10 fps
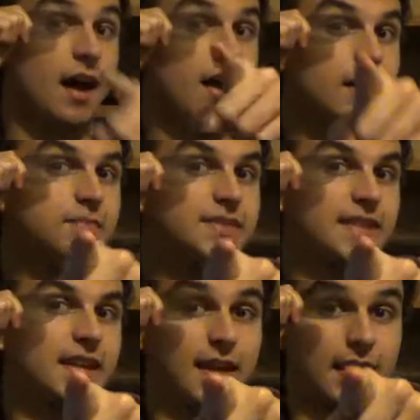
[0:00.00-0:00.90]
I'm
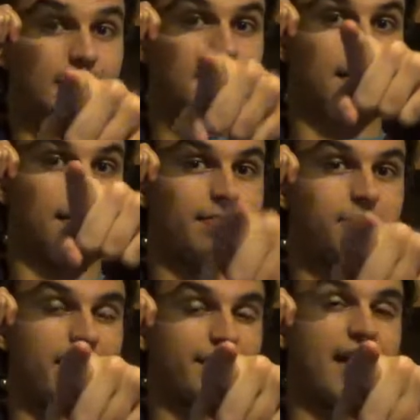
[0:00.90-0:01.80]
seeing
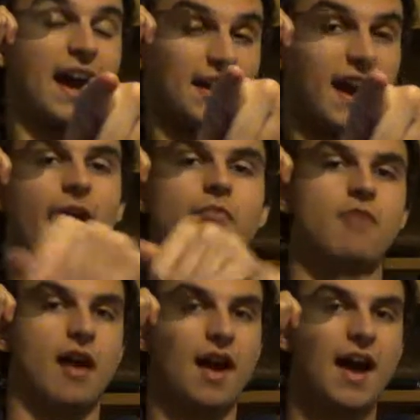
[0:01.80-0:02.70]
that
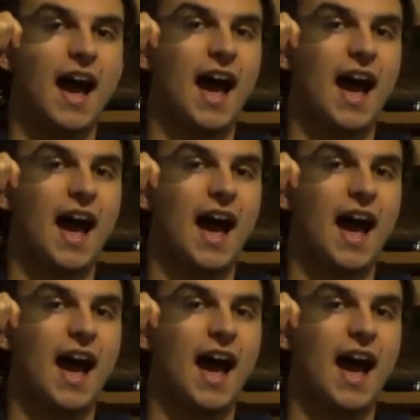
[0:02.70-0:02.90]
camera